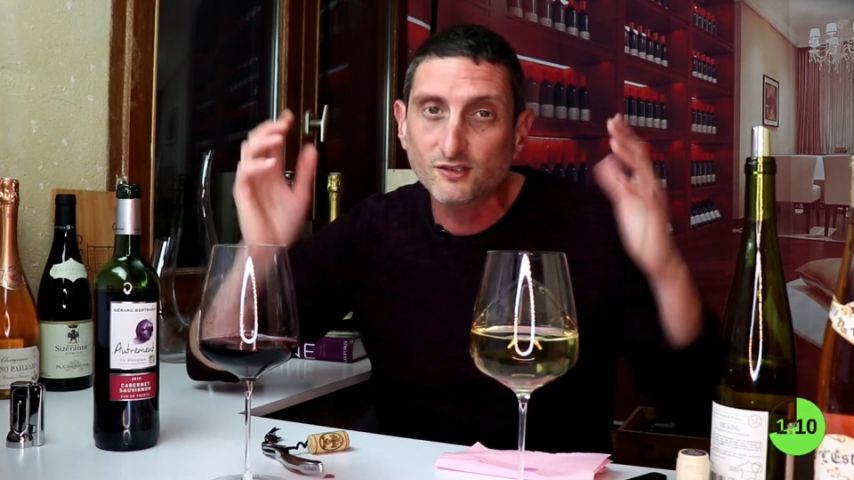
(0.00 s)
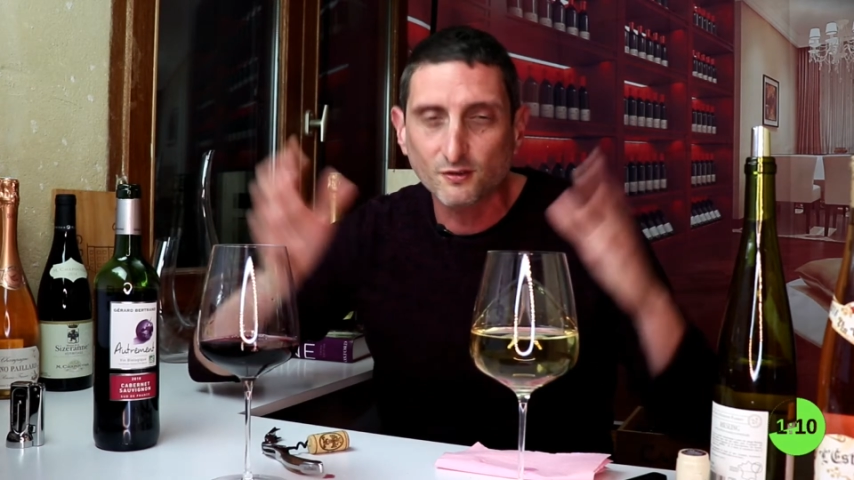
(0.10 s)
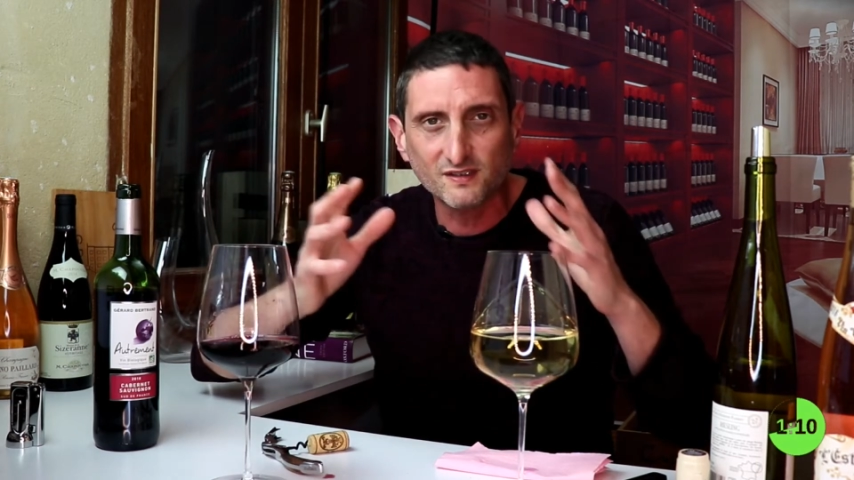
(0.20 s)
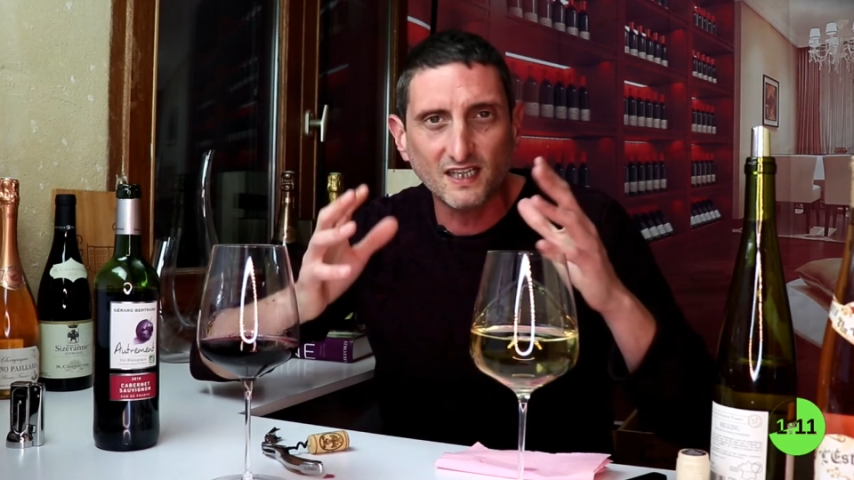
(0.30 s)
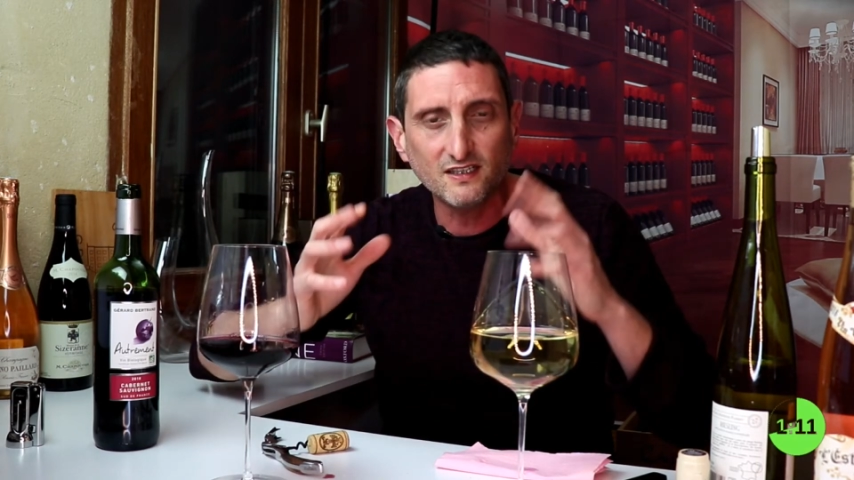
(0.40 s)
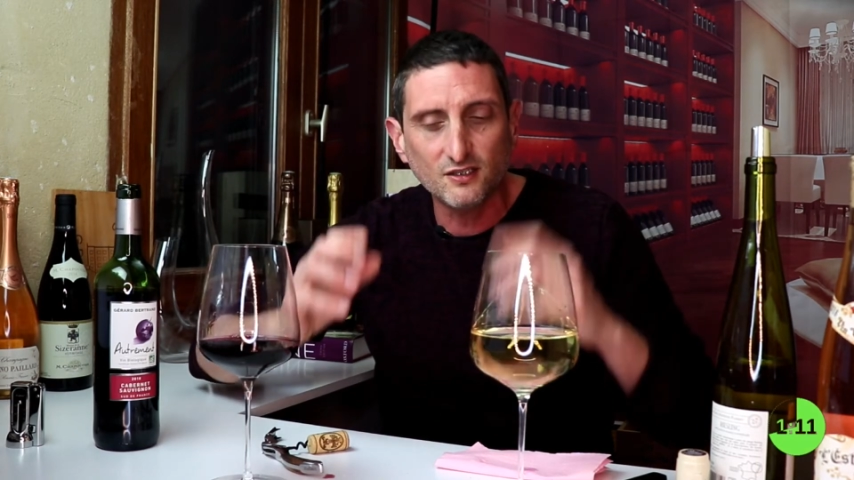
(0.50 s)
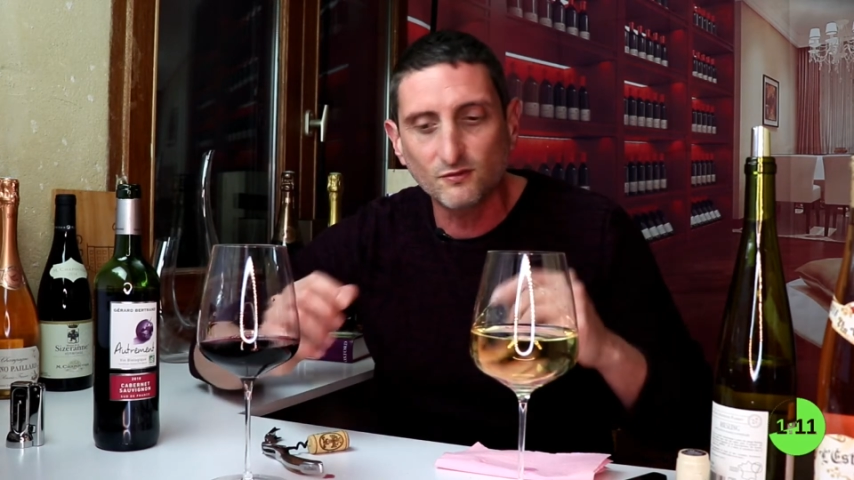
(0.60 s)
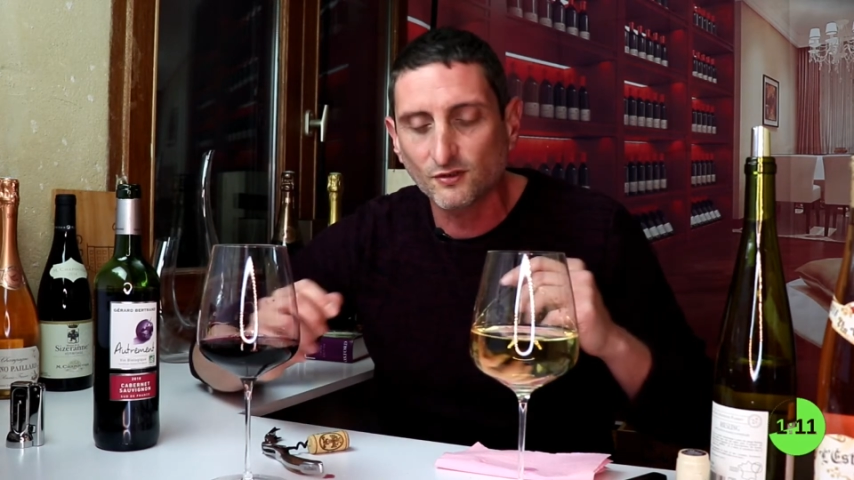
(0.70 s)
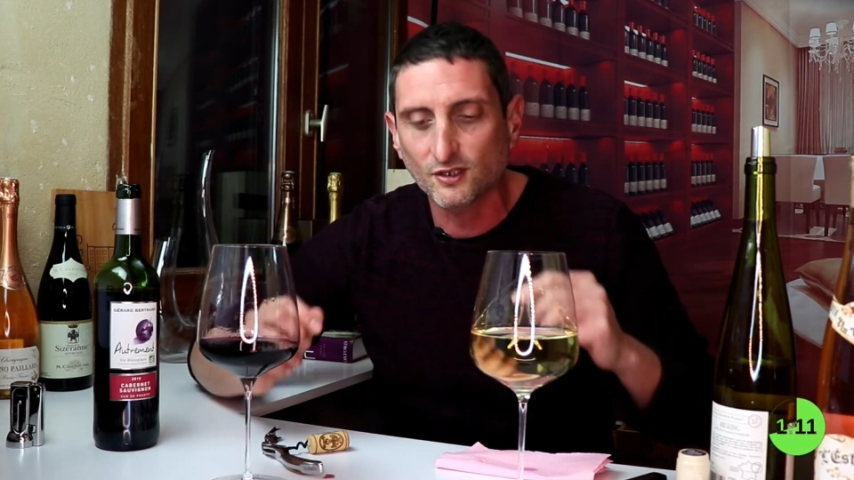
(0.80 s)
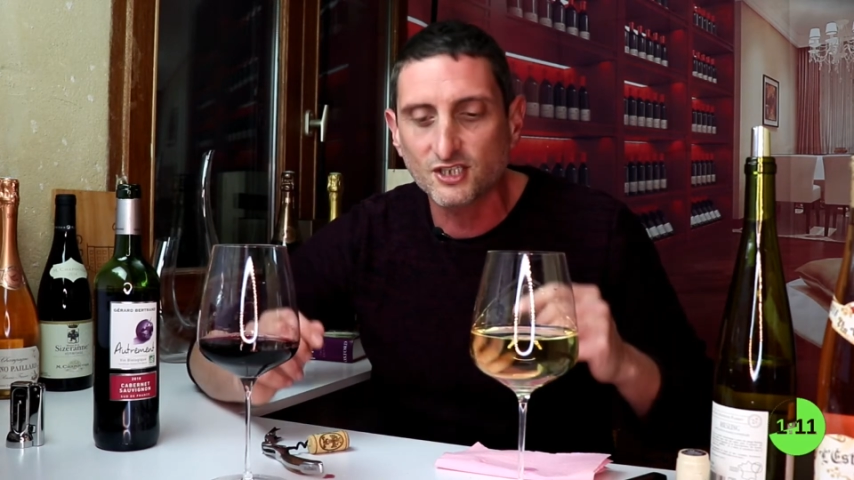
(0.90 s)
so stay
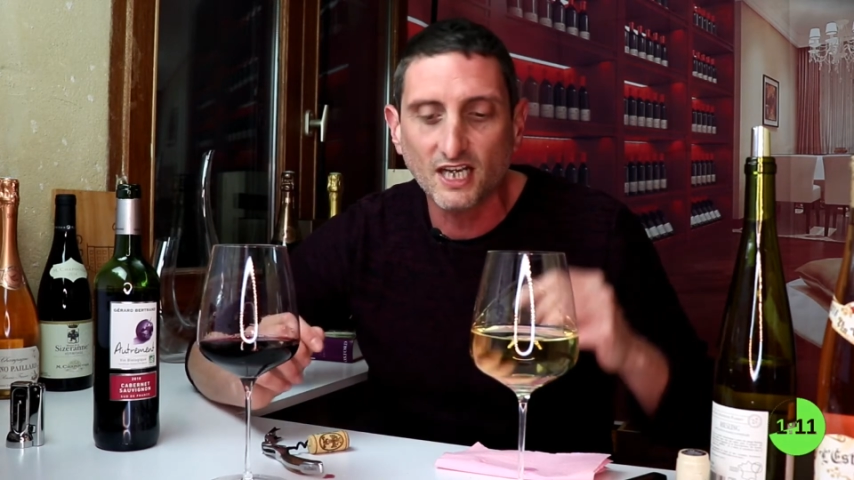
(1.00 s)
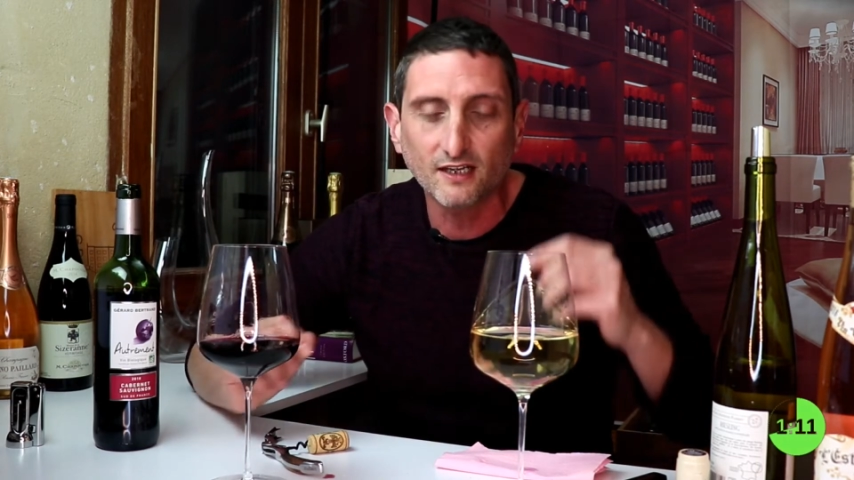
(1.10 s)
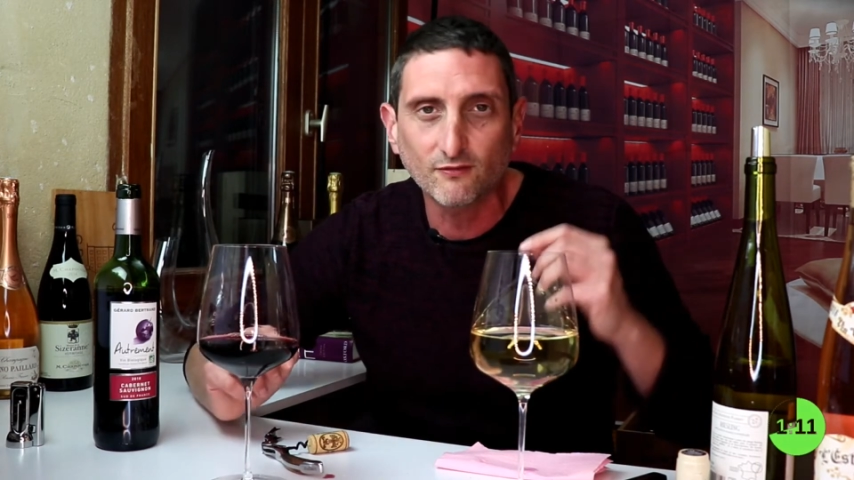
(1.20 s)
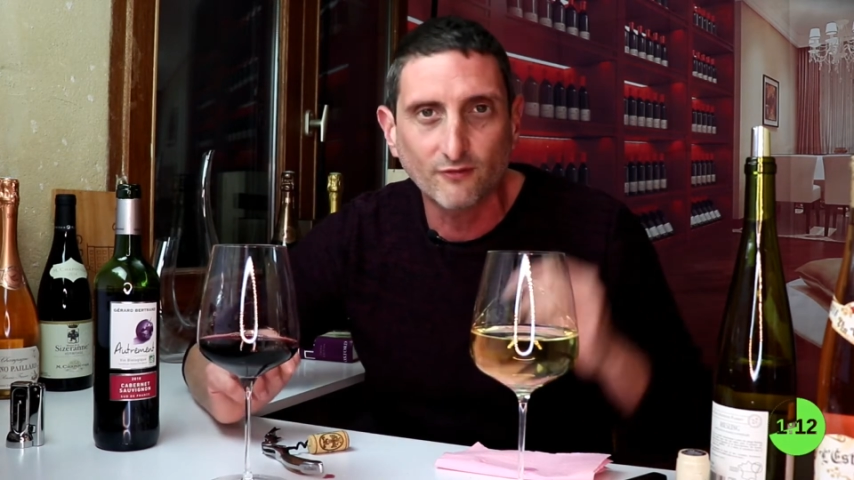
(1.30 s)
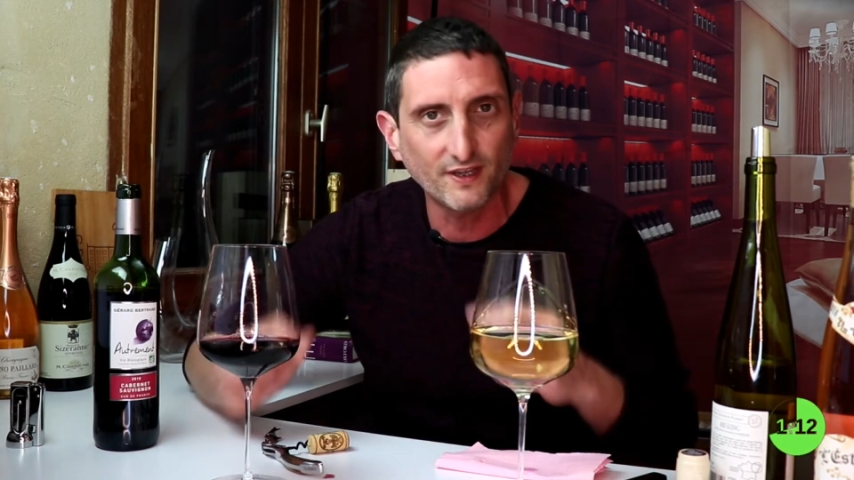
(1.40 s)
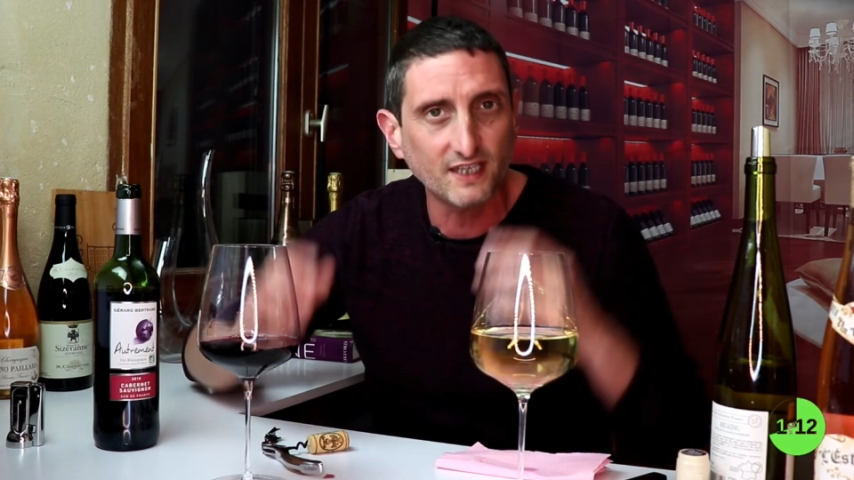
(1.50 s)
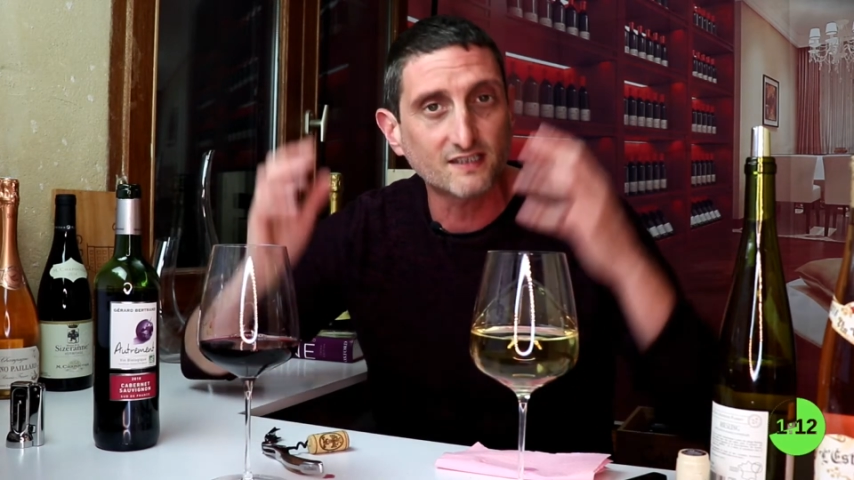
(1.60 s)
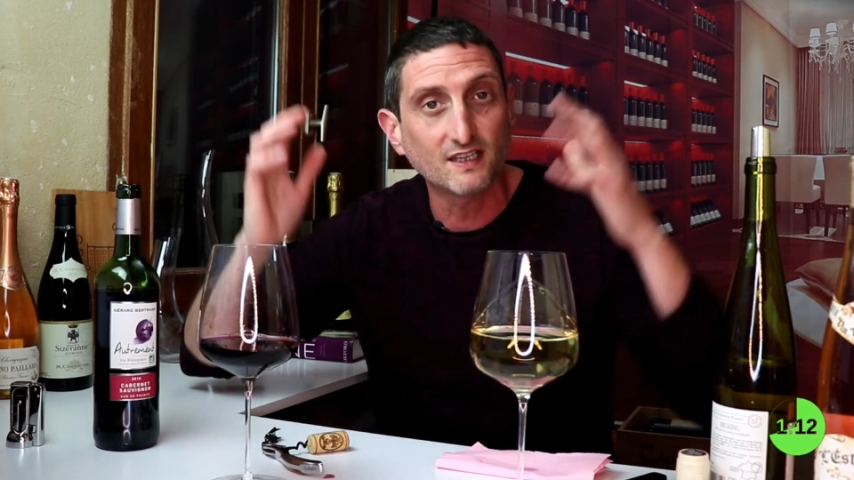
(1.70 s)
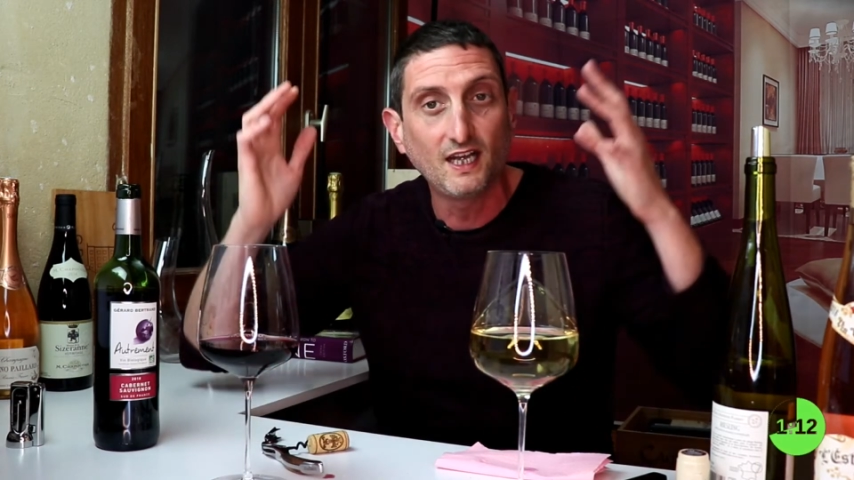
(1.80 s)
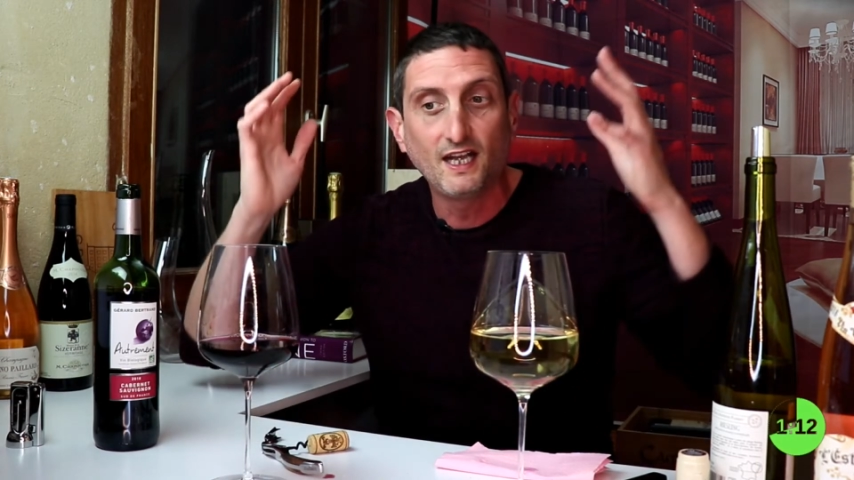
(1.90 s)
tuned to the channel for
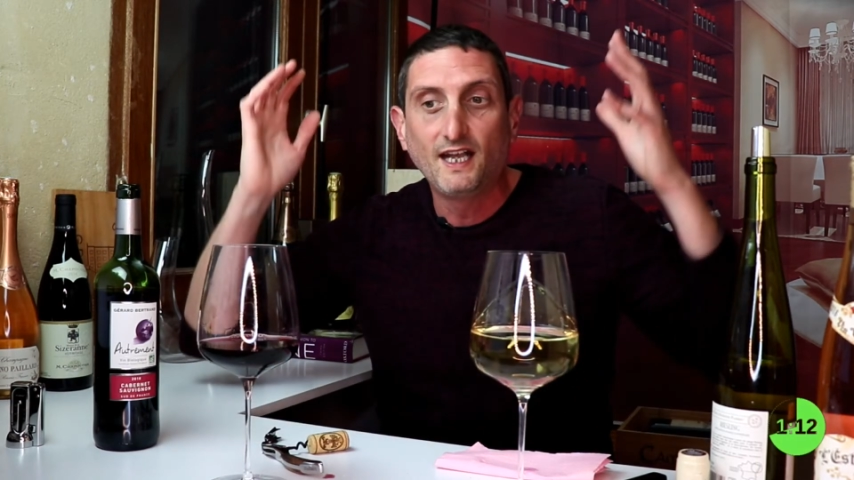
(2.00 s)
this